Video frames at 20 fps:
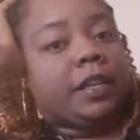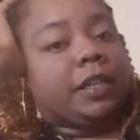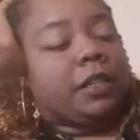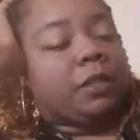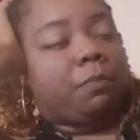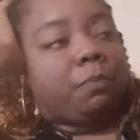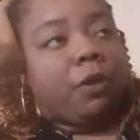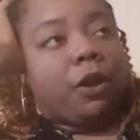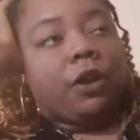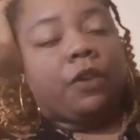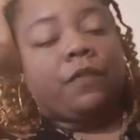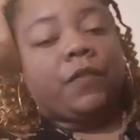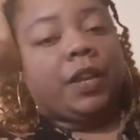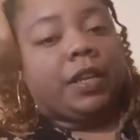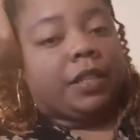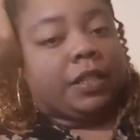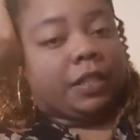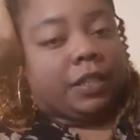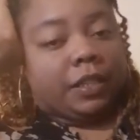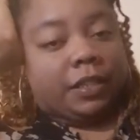It's
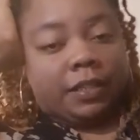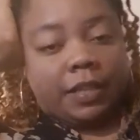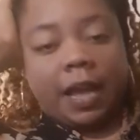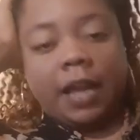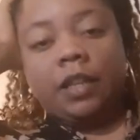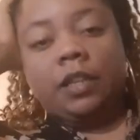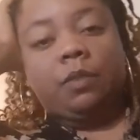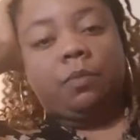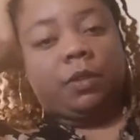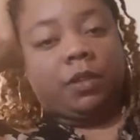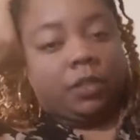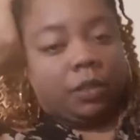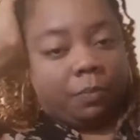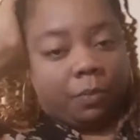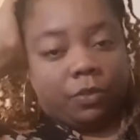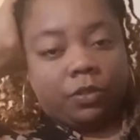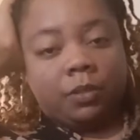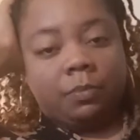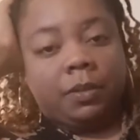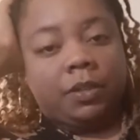perfect. It's exactly what it's
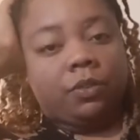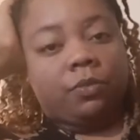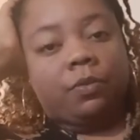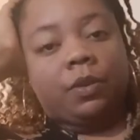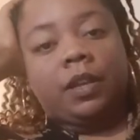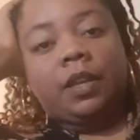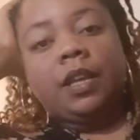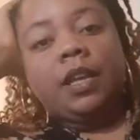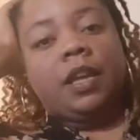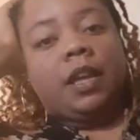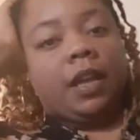supposed to be doing.